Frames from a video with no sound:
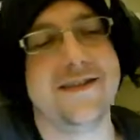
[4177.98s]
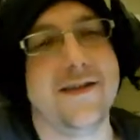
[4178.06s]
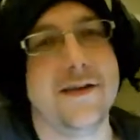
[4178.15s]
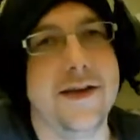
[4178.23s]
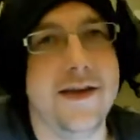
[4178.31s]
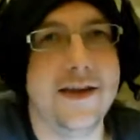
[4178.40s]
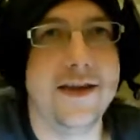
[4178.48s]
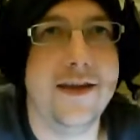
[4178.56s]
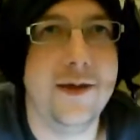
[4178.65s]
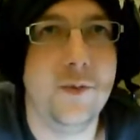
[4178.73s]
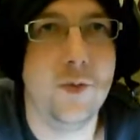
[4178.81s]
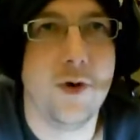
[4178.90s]
are
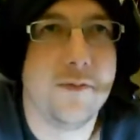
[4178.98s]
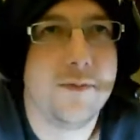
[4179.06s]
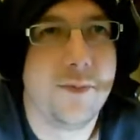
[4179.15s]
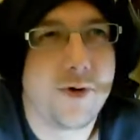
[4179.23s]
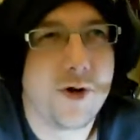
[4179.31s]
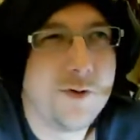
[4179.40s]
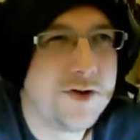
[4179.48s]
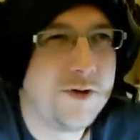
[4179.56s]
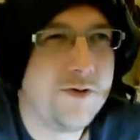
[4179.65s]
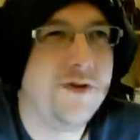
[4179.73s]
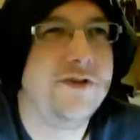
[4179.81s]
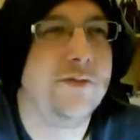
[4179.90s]
the proto
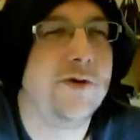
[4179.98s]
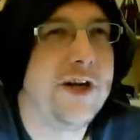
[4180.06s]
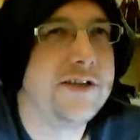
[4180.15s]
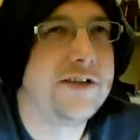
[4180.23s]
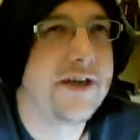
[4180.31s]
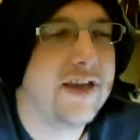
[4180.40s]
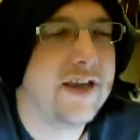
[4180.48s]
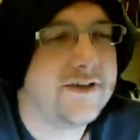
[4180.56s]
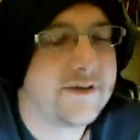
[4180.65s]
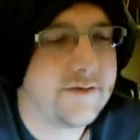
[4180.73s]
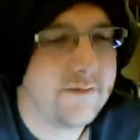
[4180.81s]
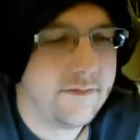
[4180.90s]
Noise Marines, I
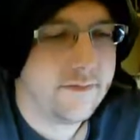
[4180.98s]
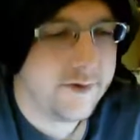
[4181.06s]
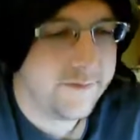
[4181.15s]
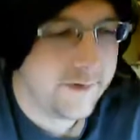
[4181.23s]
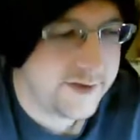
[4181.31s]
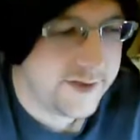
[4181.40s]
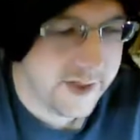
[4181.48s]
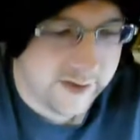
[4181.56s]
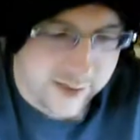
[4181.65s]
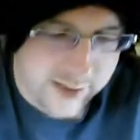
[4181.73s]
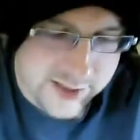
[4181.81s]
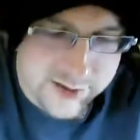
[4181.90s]
guess. The first
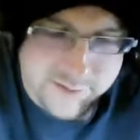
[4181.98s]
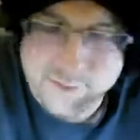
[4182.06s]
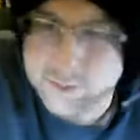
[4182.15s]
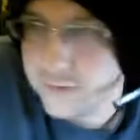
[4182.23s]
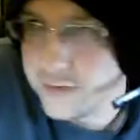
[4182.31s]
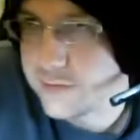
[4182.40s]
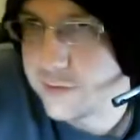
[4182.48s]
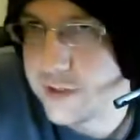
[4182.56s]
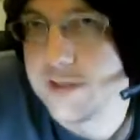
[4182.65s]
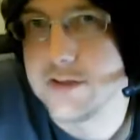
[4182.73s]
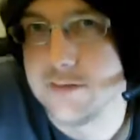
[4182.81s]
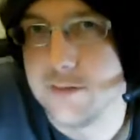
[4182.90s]
incarnation of the Noise
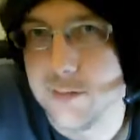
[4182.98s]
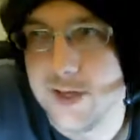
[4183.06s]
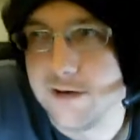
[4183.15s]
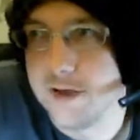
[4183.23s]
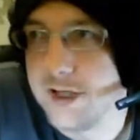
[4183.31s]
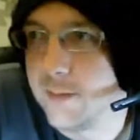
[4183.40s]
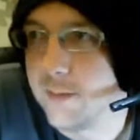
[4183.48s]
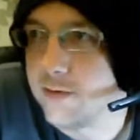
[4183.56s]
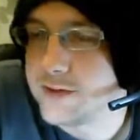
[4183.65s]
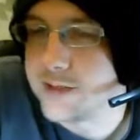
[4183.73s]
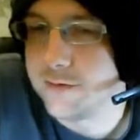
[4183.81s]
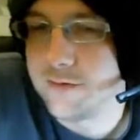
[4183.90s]
Marines to appear in the
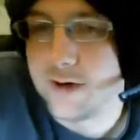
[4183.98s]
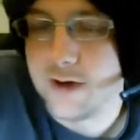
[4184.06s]
Emperor's Children.